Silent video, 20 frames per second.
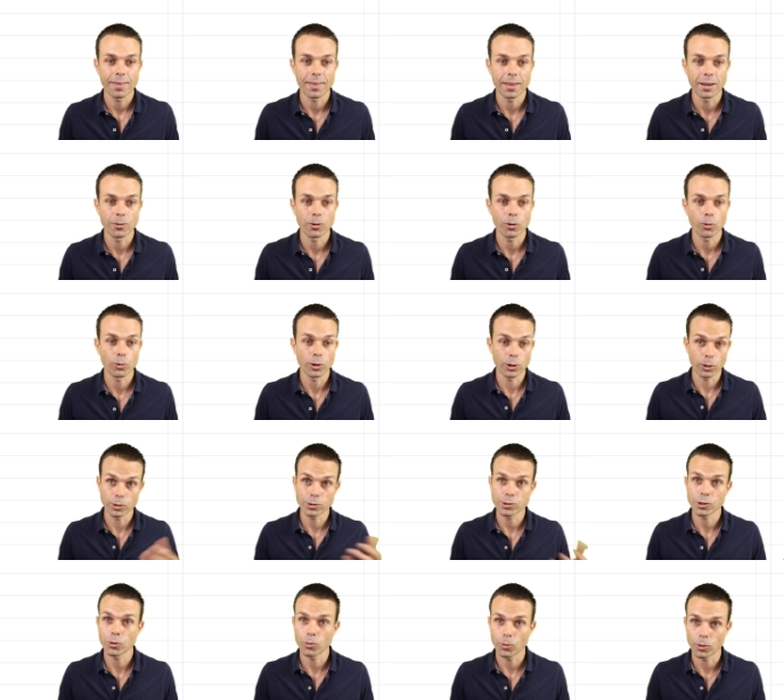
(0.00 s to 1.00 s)
then we
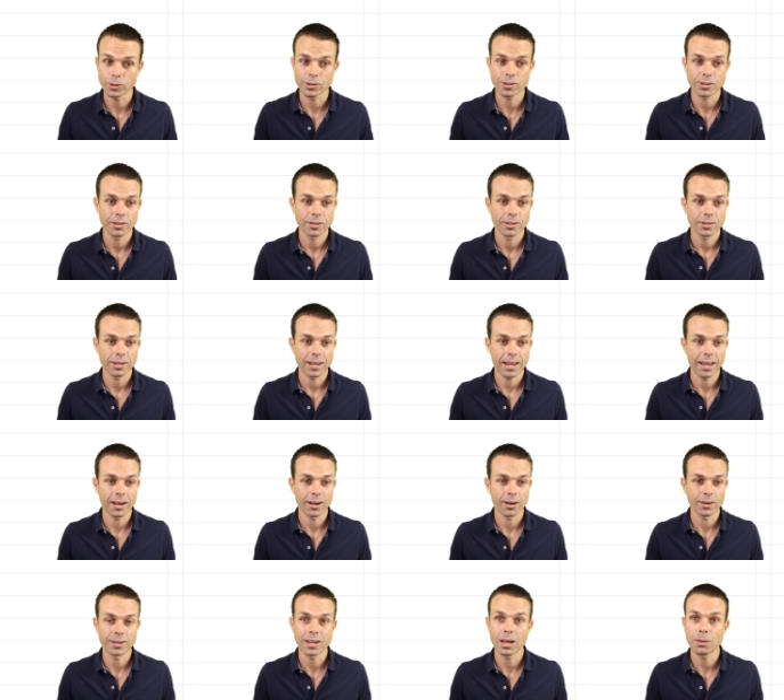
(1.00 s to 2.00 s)
also want
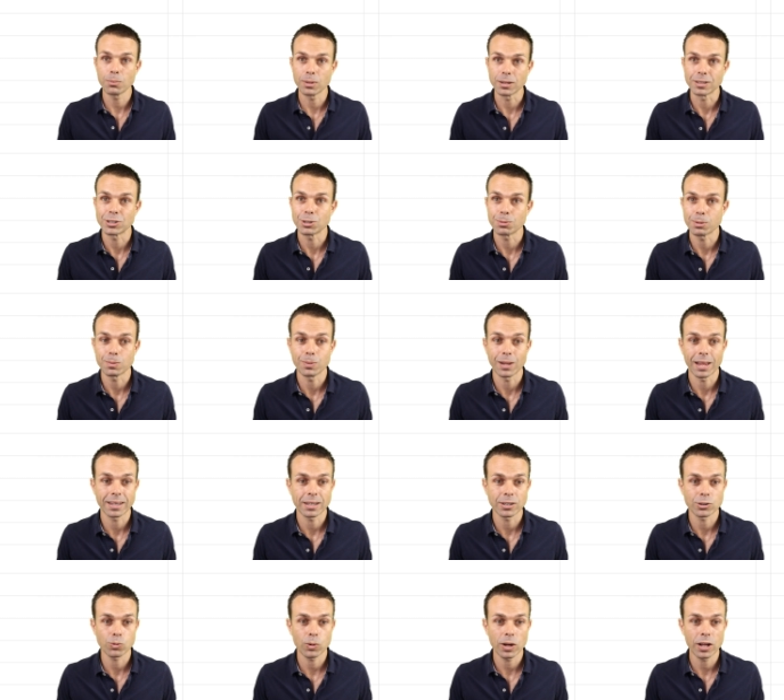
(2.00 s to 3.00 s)
our number to be
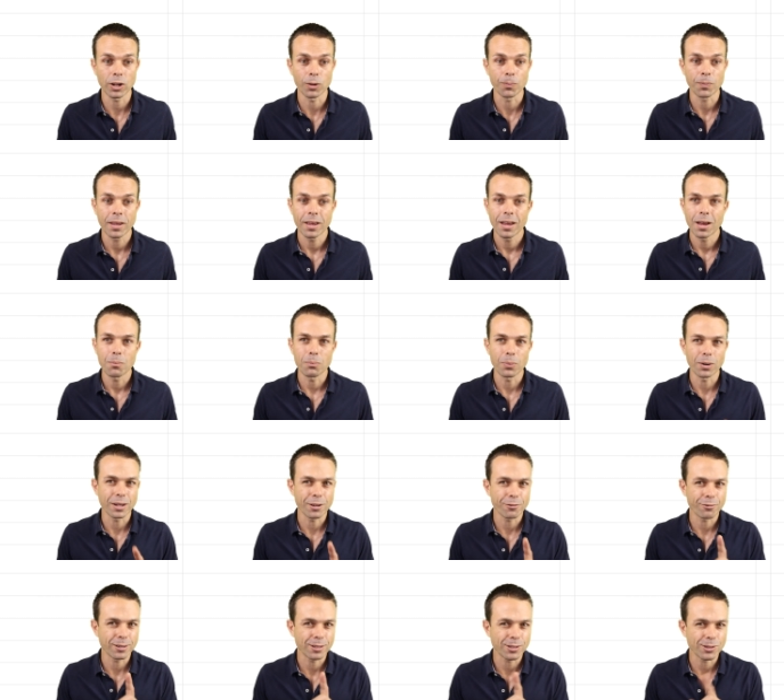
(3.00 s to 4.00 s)
blank as well. But
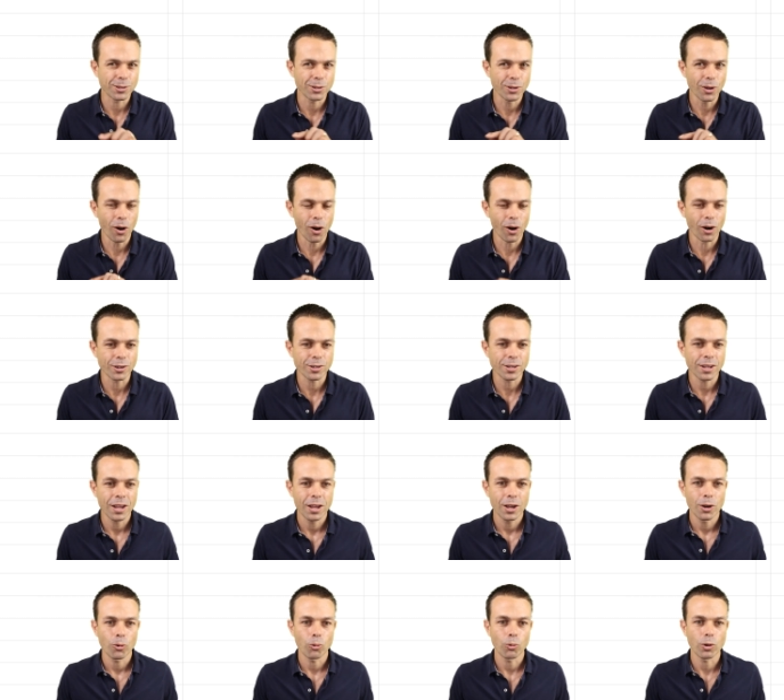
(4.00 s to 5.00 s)
if it's not,
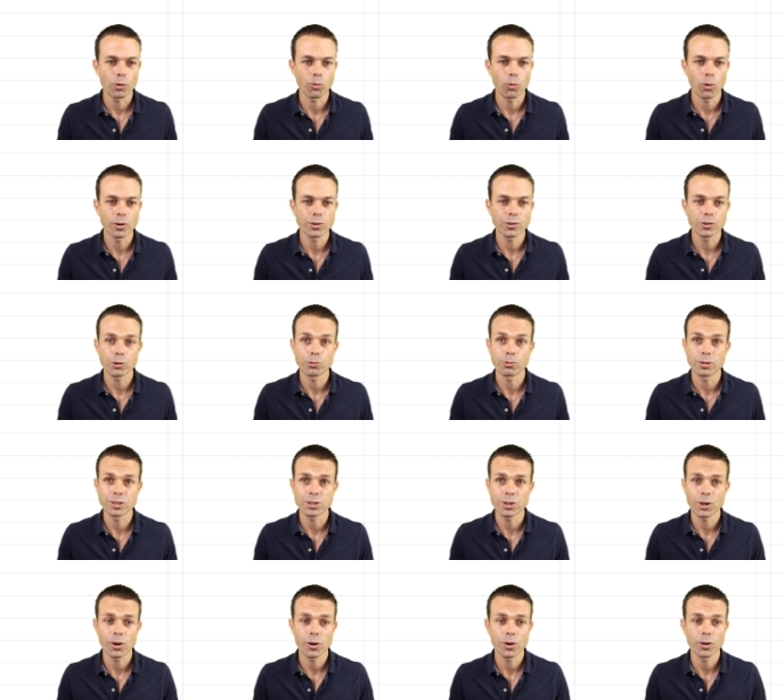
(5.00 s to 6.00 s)
we want to
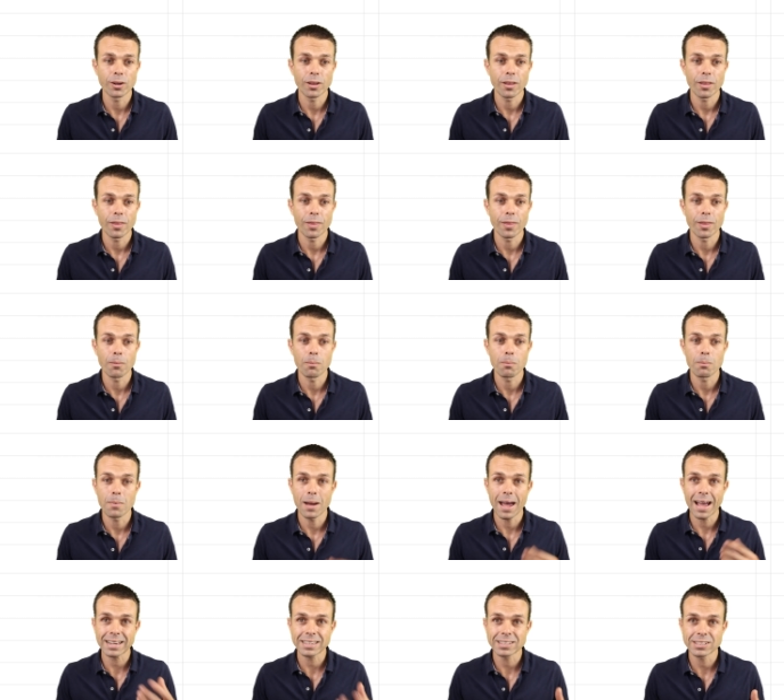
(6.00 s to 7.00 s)
return the
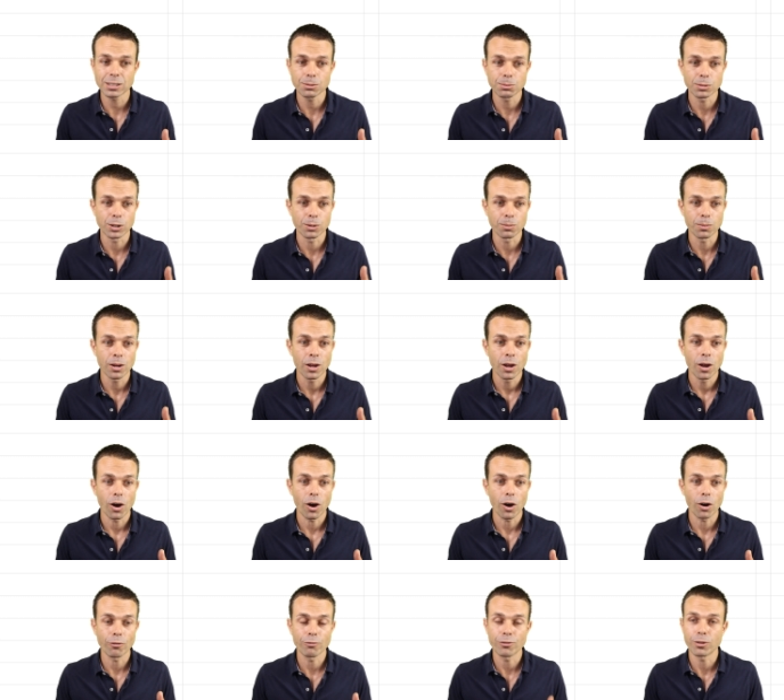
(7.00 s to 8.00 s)
maximum
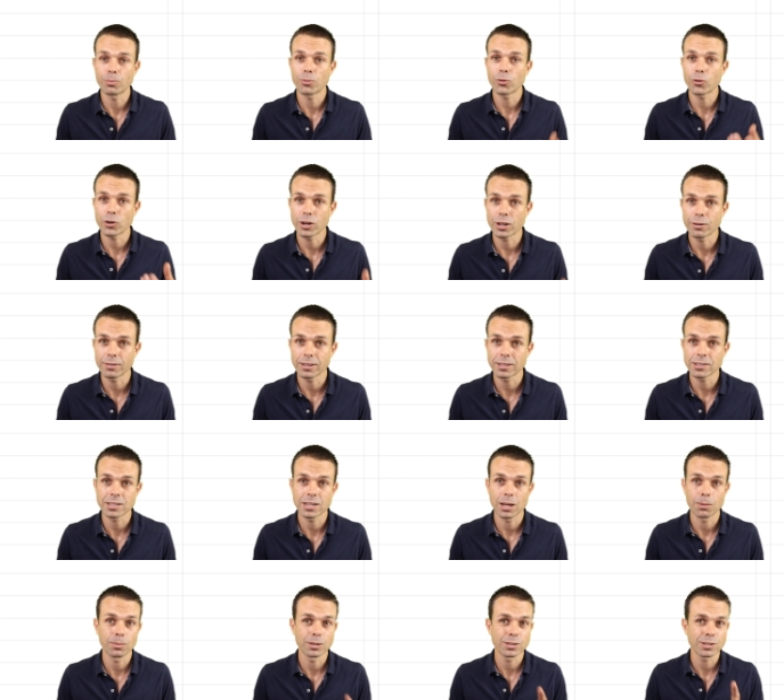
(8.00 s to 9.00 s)
of the previous
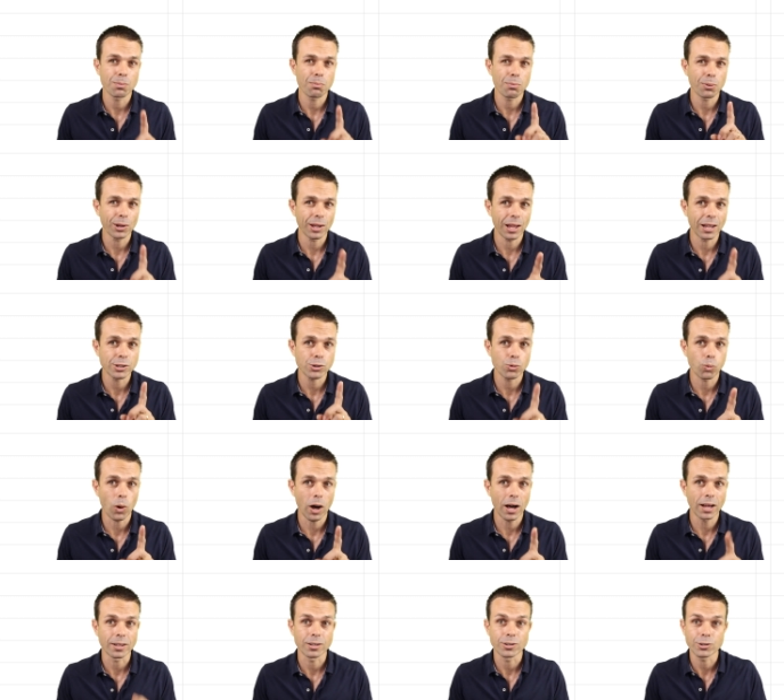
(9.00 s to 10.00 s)
numbers plus
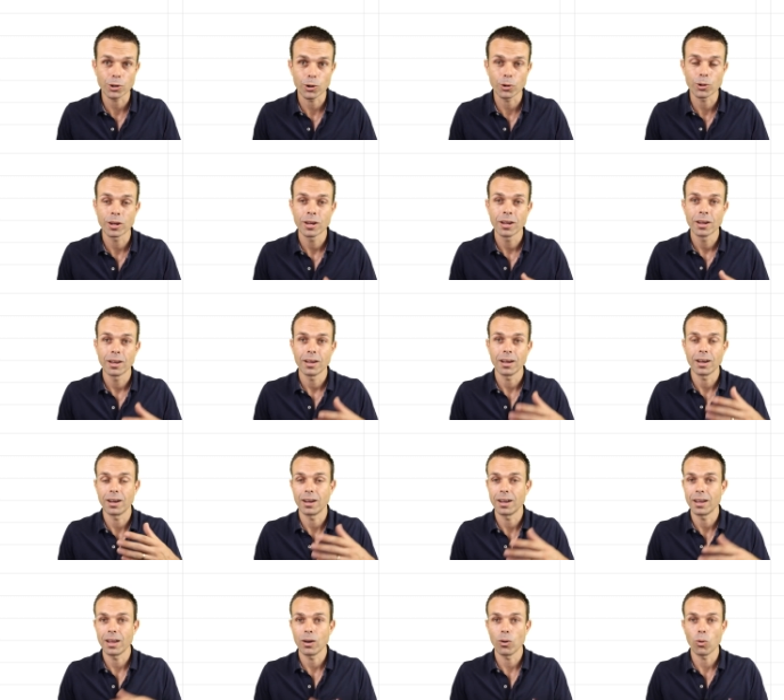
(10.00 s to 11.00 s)
one. So
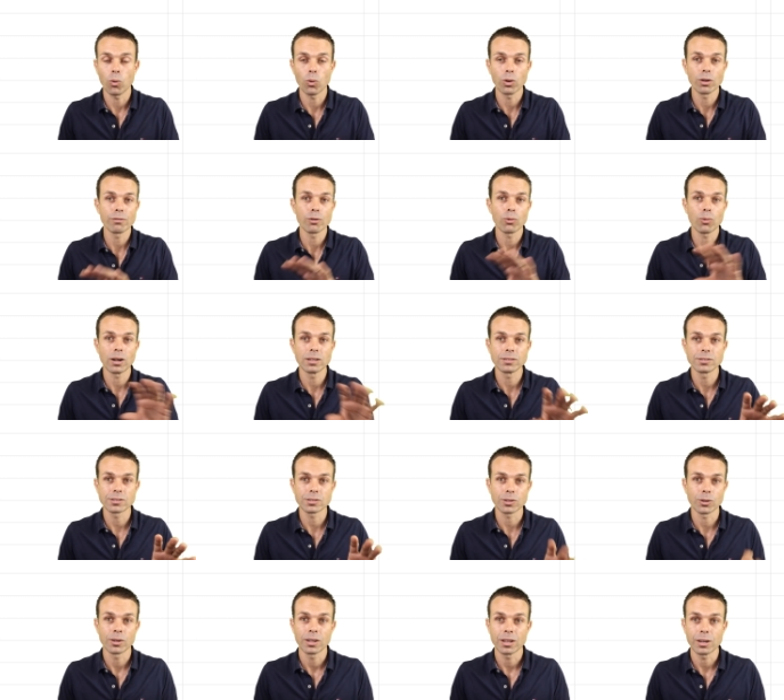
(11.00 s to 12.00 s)
uh, all of the ones,
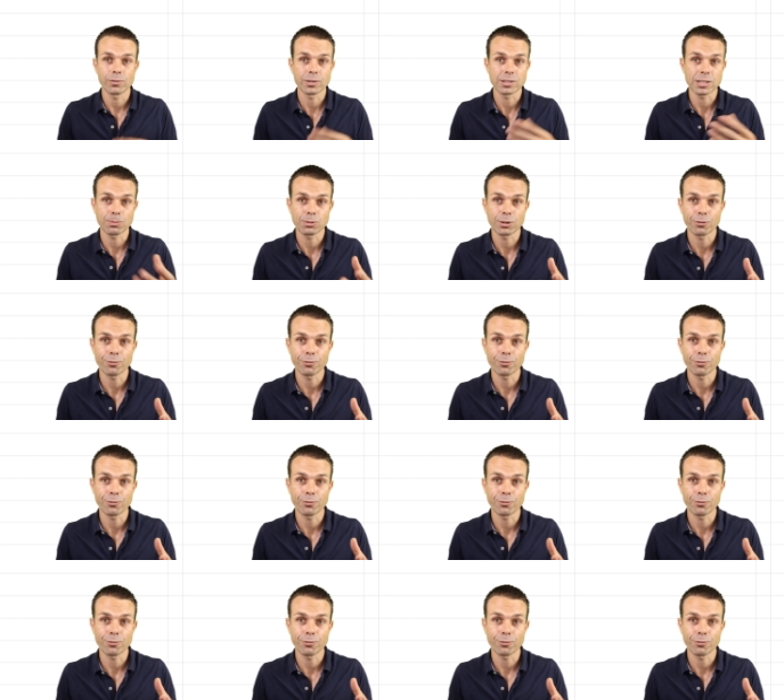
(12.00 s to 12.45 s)
so if it's up